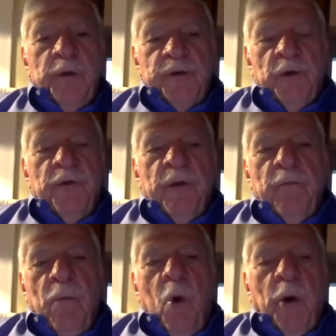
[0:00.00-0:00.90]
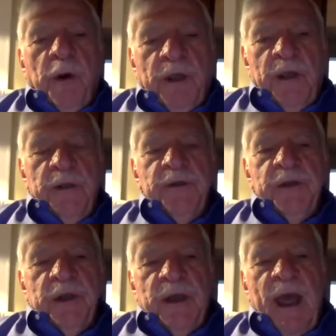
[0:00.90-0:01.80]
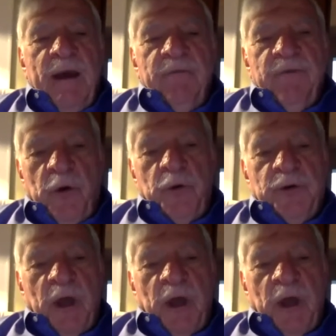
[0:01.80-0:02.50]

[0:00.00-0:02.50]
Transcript: so that more kids can have those